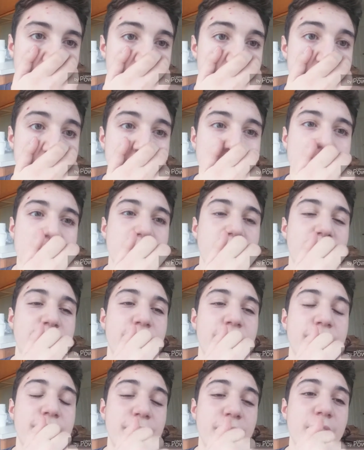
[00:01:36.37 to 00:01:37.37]
Night Zone is my
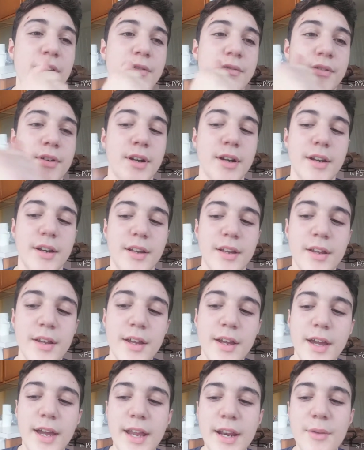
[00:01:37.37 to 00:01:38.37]
favorite.
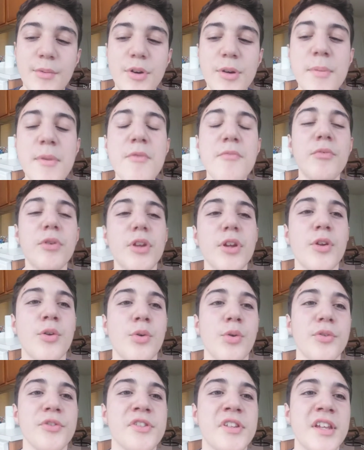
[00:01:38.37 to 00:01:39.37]
And it would have been really
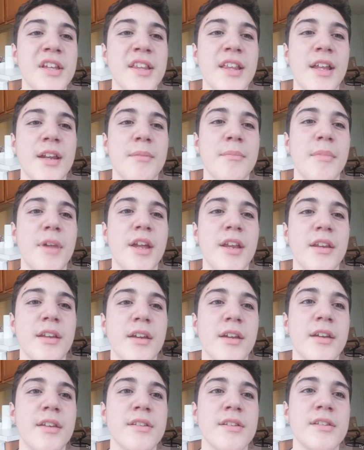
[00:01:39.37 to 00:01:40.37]
cool seeing that in
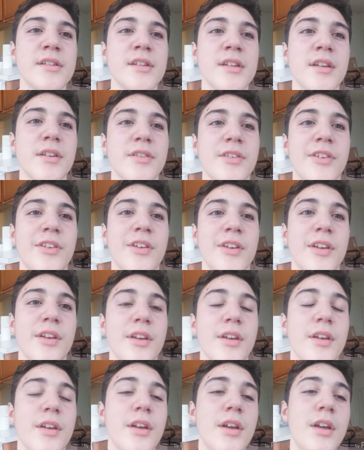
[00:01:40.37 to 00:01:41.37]
Mania as a
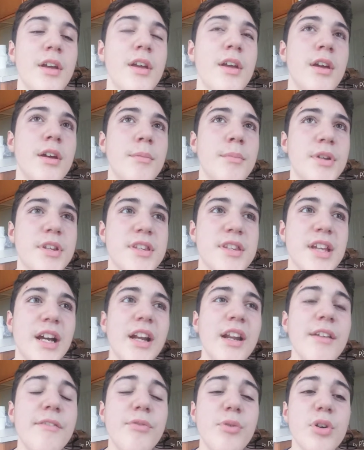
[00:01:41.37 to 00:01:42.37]
DLC. But
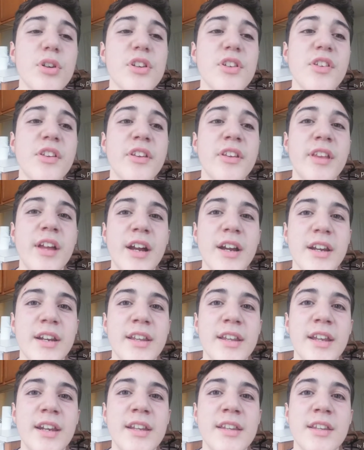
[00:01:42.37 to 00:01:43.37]
Sonic Forces is not
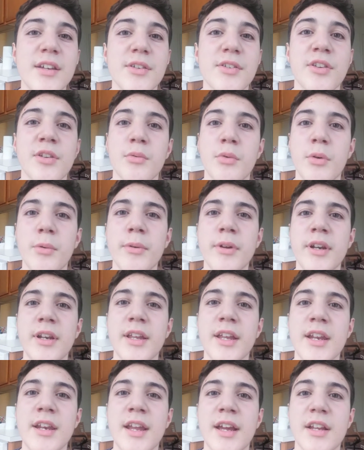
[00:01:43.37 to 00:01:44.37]
going to get a DLC. What are we going
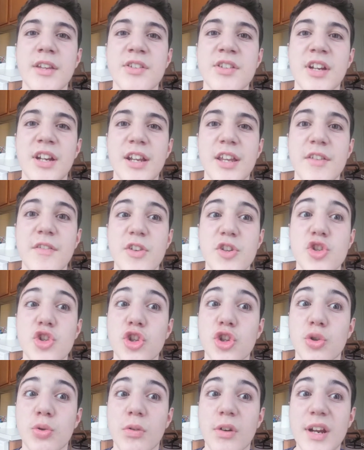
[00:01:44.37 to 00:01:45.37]
to get next? Sonic
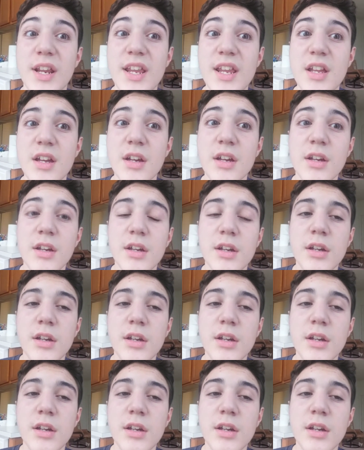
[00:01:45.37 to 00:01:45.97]
Adventures 3?